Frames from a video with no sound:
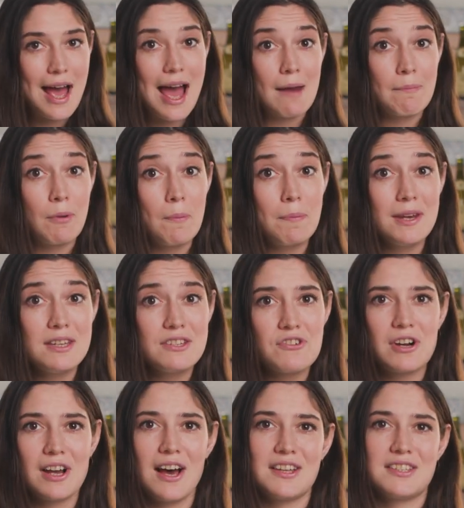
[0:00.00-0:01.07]
and pop it into your
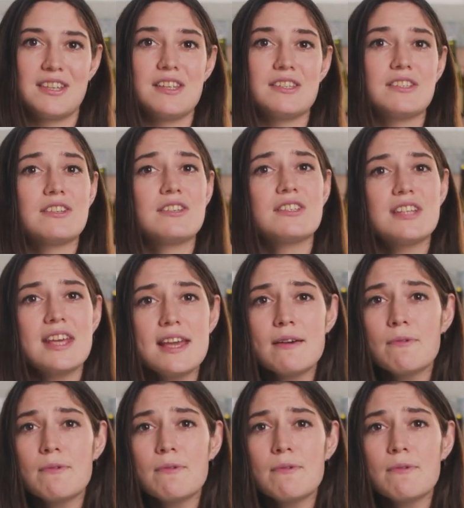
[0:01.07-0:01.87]
glasses to see